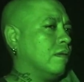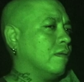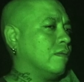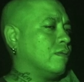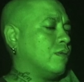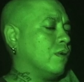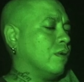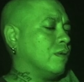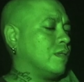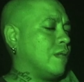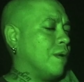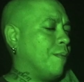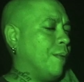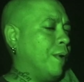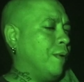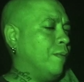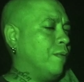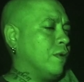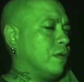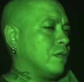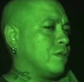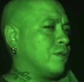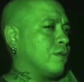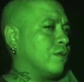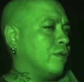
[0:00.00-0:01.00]
So someone
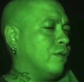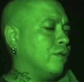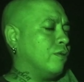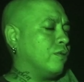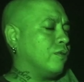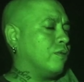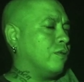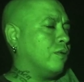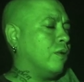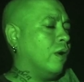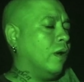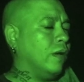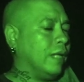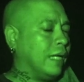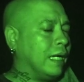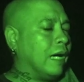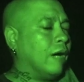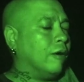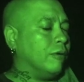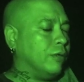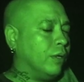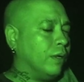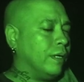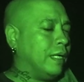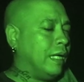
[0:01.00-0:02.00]
was calling
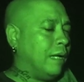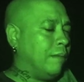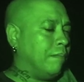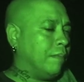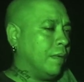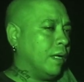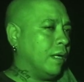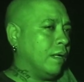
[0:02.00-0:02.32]
out your name.